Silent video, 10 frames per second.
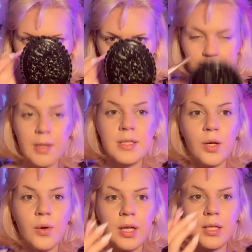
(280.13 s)
Sometimes I
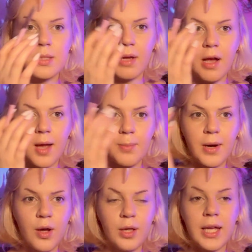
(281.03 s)
go into my
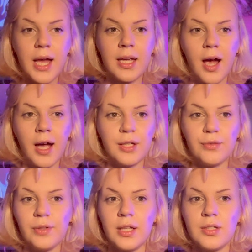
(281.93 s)
eyebrow, like I kind of
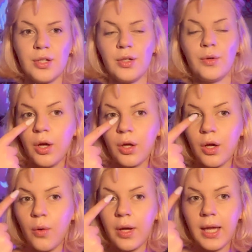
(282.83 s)
like to go